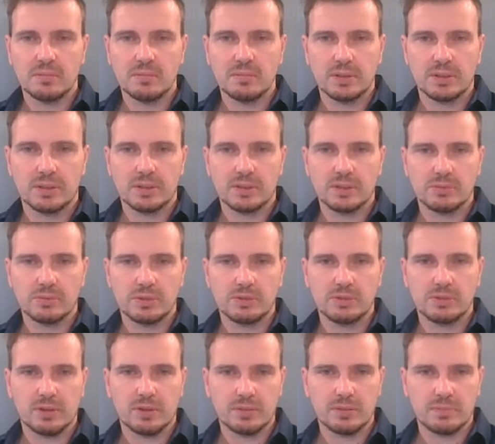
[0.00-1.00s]
because
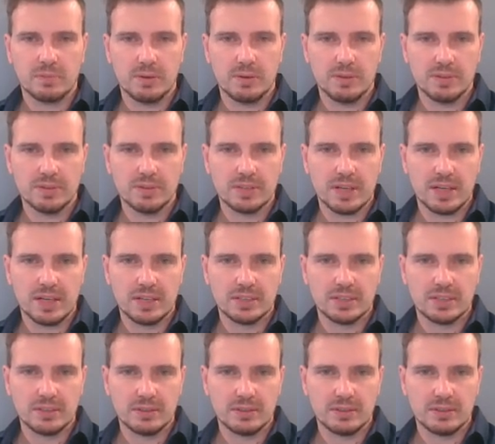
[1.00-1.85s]
we've got both sides,